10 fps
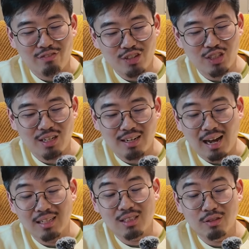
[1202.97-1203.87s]
and efficient an
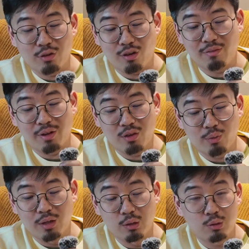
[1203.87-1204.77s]
answer for
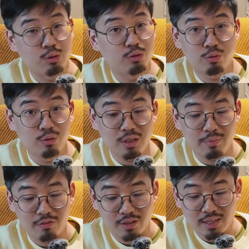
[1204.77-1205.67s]
Grandmother Willow to
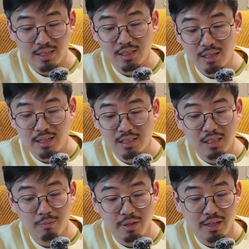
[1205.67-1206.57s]
truly be fantastic and
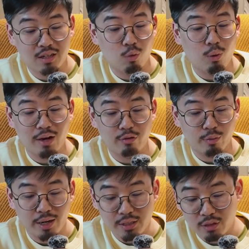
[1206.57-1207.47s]
see play in a wide
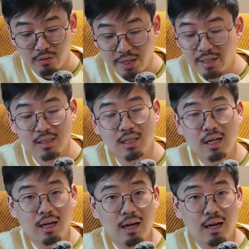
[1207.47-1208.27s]
variety of decks.